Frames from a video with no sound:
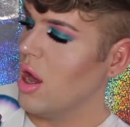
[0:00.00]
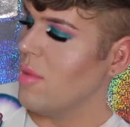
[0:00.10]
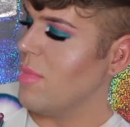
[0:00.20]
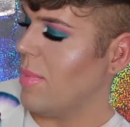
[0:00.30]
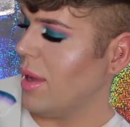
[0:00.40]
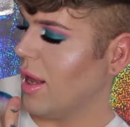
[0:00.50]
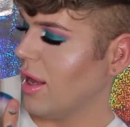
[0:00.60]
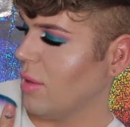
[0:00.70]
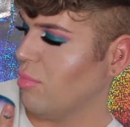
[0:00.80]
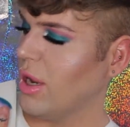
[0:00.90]
and maybe
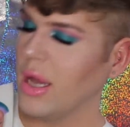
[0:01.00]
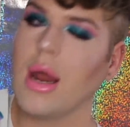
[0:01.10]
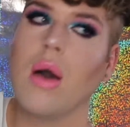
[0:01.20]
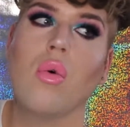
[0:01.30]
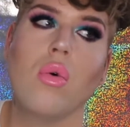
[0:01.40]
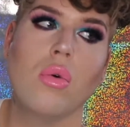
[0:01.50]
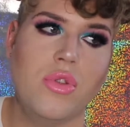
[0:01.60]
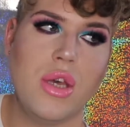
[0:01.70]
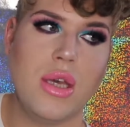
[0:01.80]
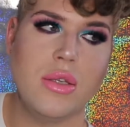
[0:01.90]
like bringing out
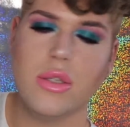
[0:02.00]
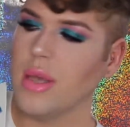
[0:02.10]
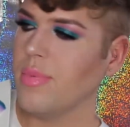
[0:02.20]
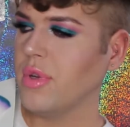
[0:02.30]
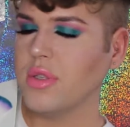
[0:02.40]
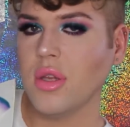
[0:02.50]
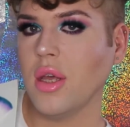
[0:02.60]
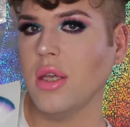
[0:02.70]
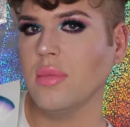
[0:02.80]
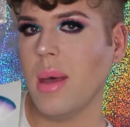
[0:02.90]
these separate to
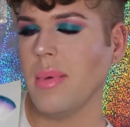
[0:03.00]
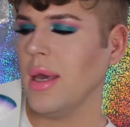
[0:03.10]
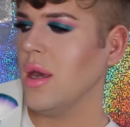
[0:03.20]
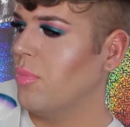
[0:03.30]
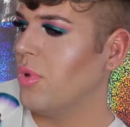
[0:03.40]
these maybe.